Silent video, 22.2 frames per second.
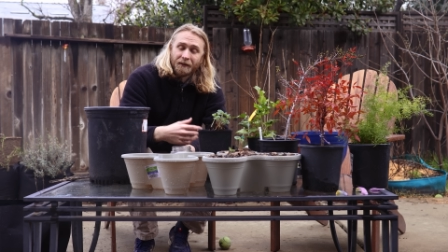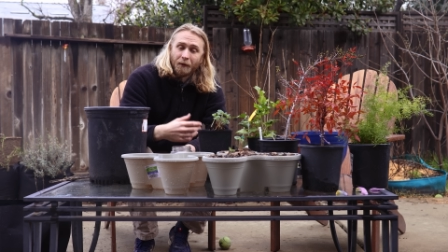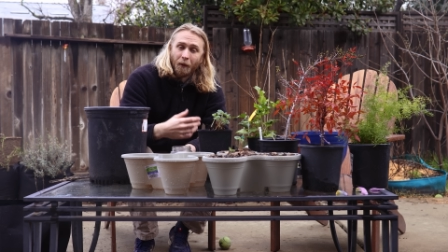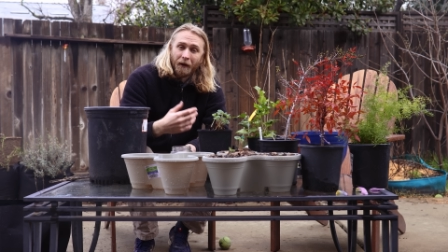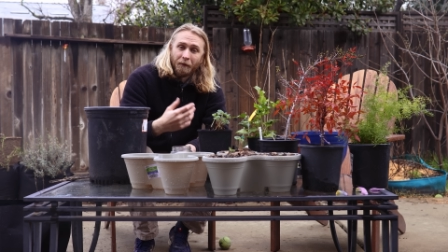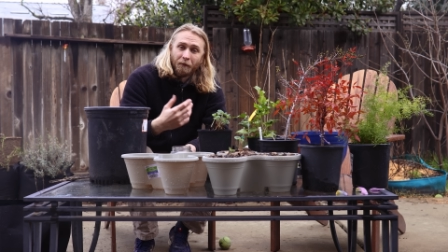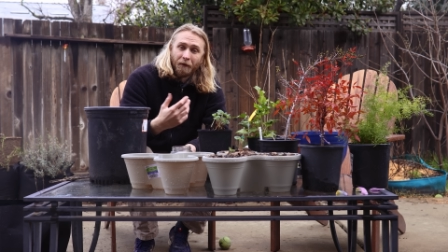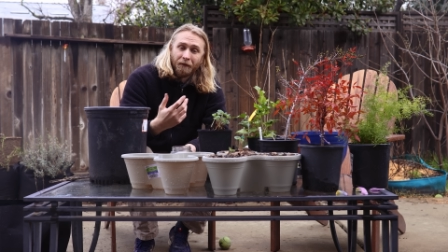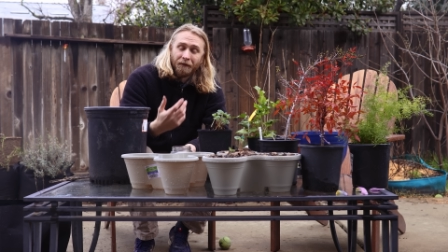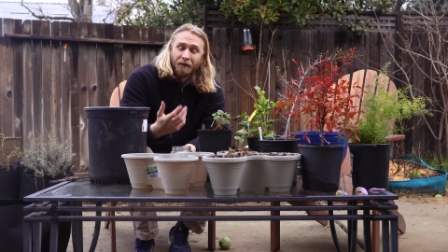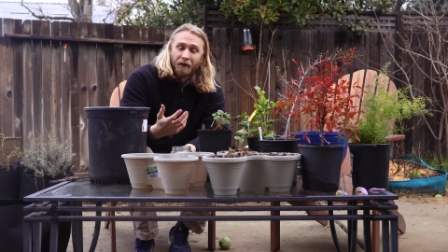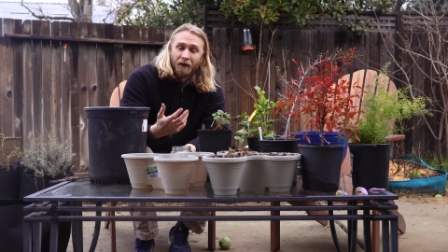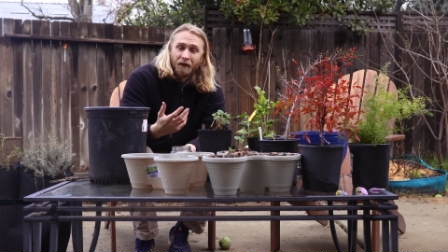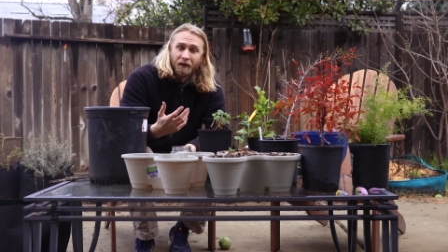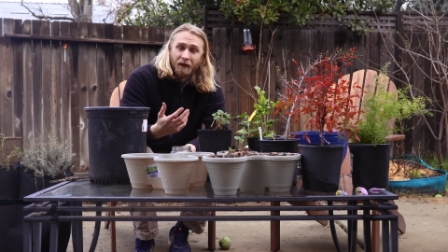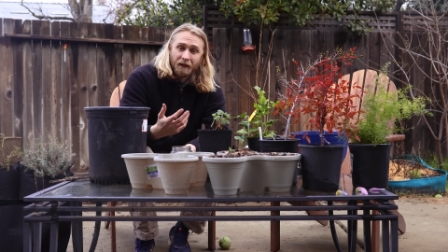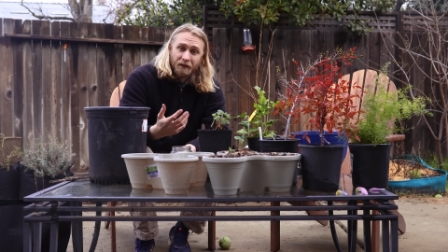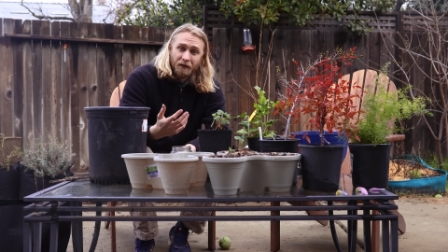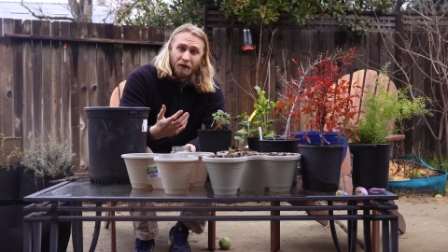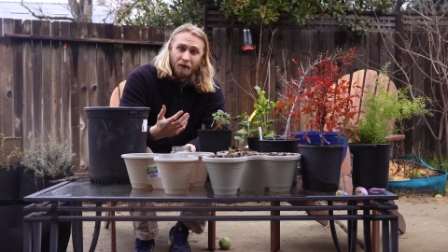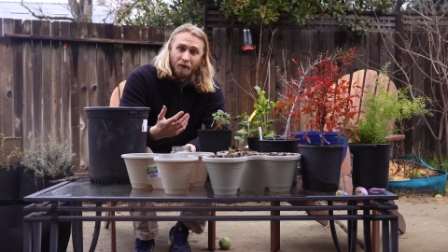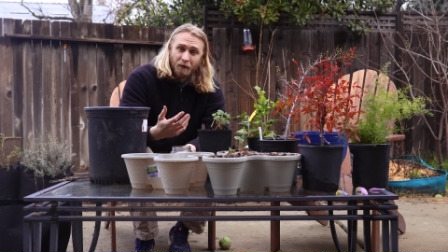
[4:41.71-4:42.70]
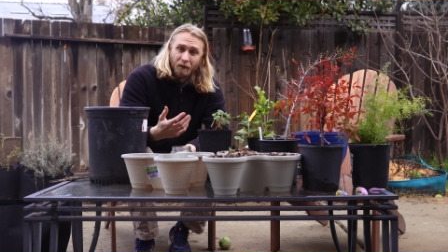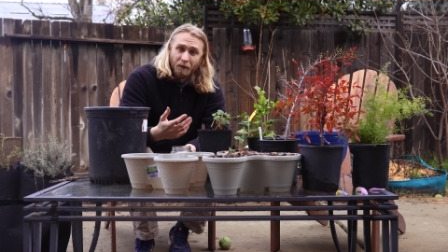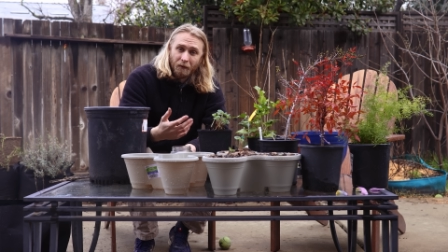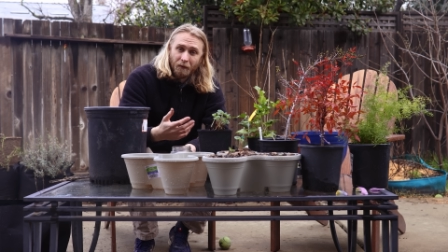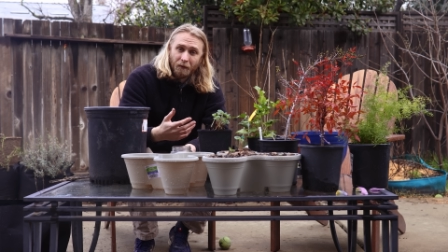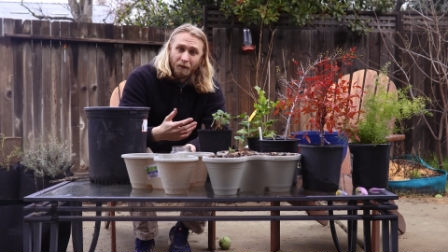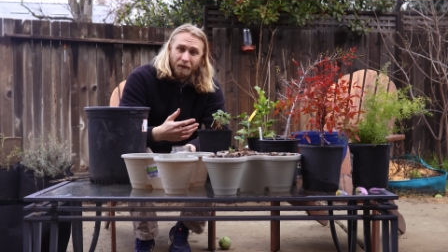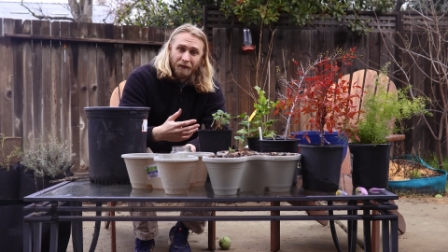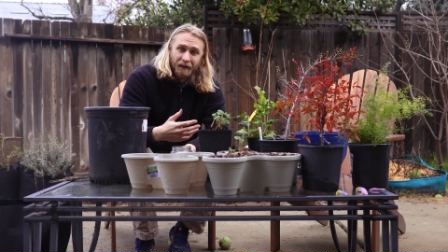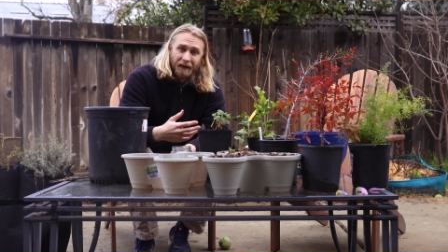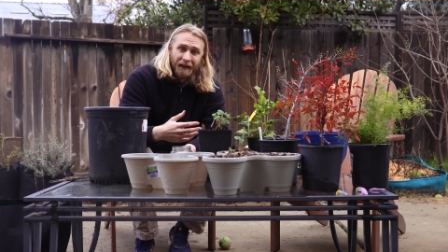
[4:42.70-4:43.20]
So I referred
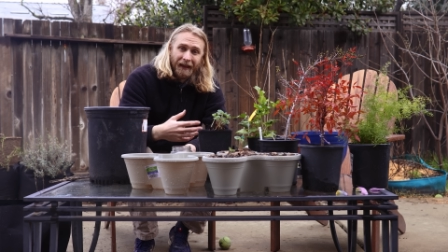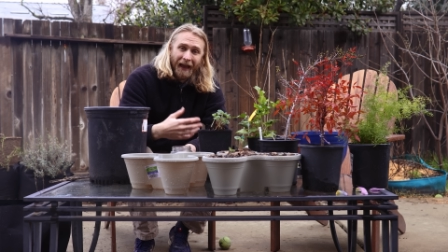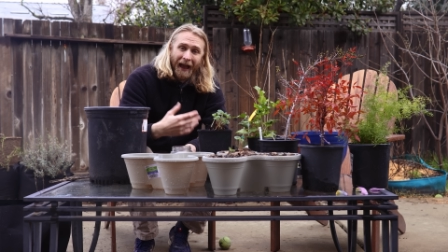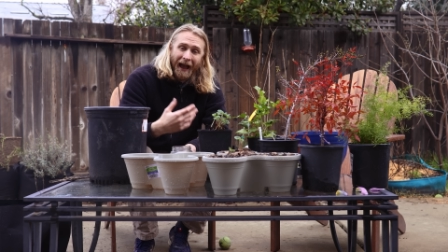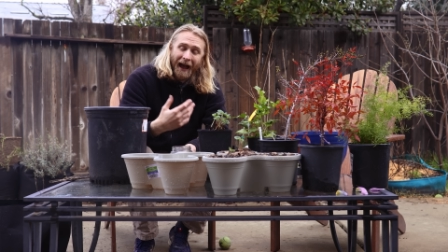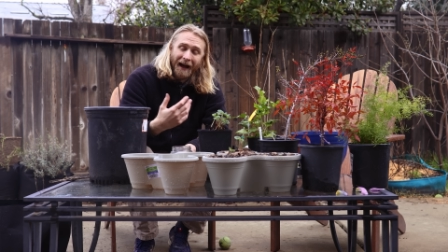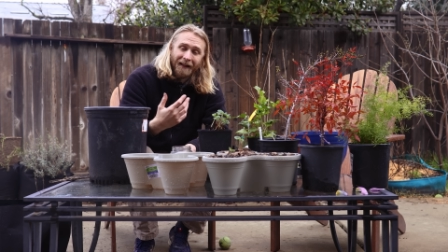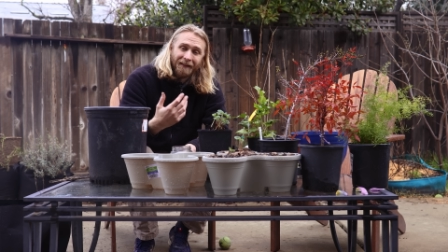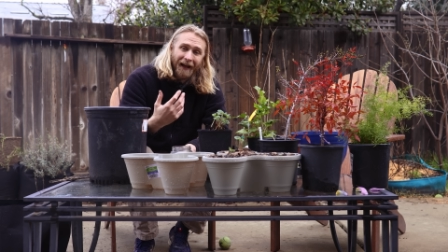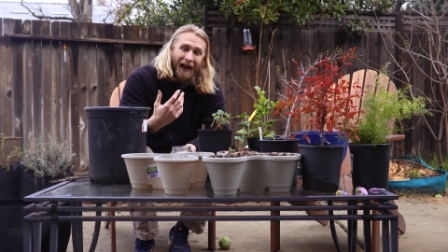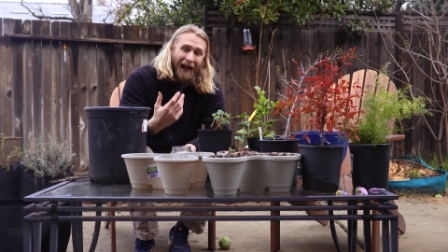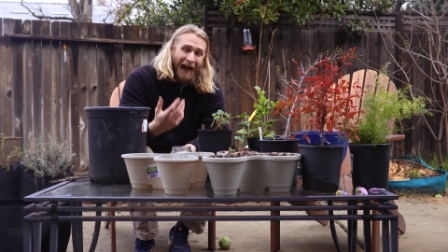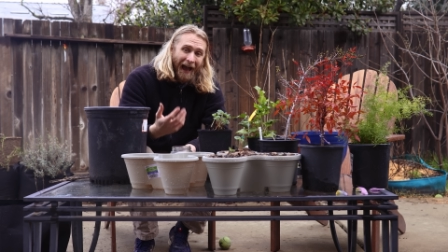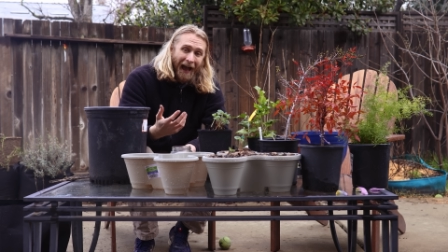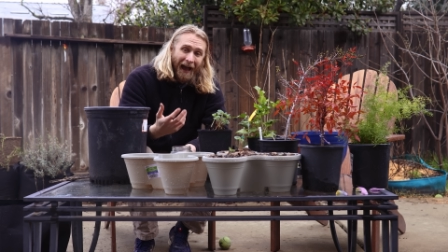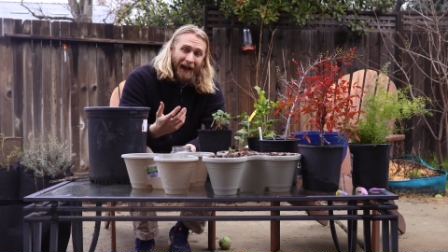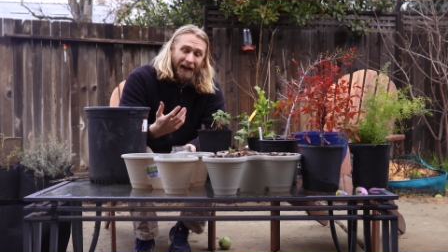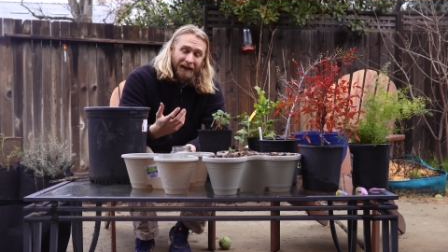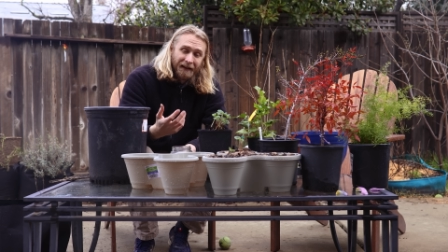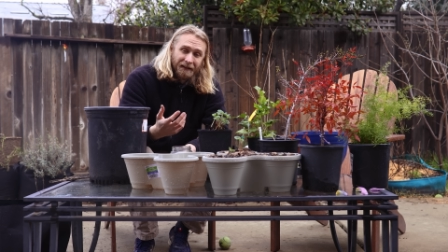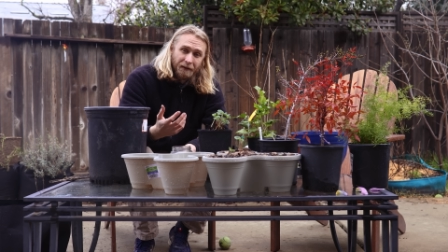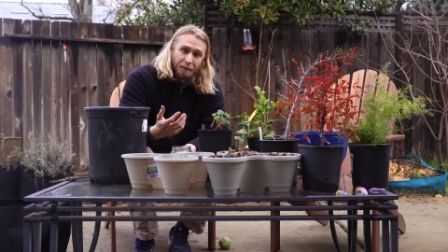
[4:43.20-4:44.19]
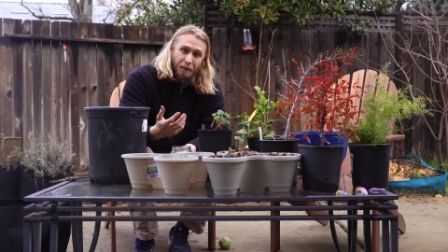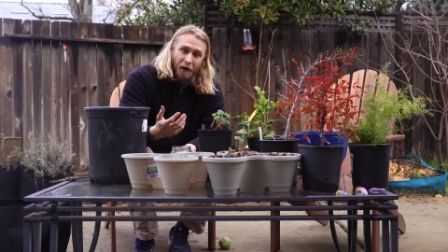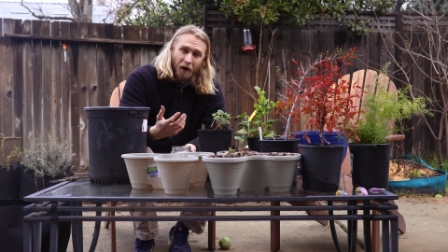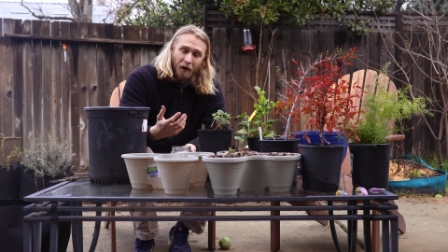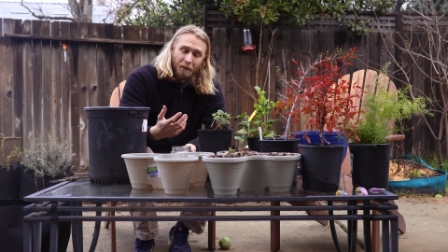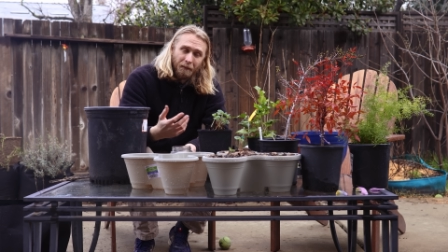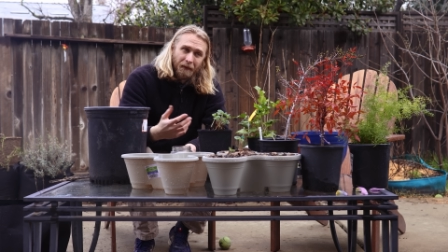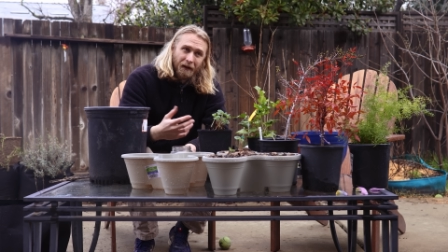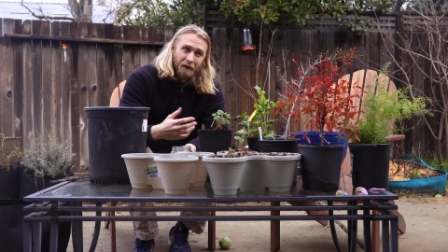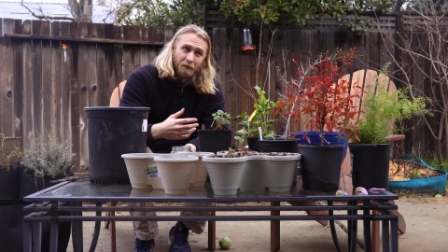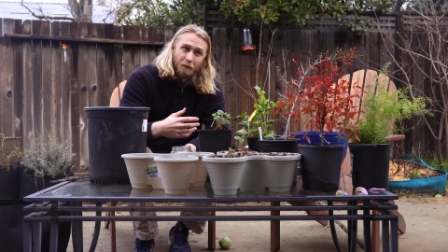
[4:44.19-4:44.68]
to the Cal Ag
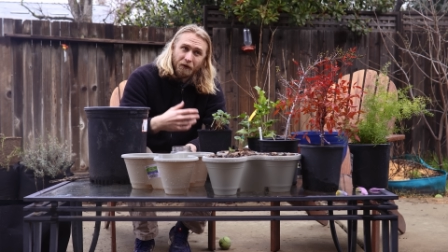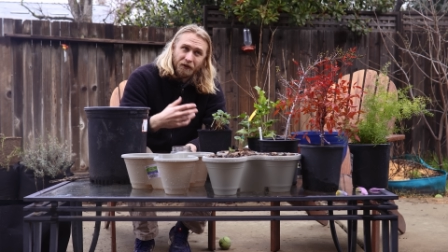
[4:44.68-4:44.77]
department,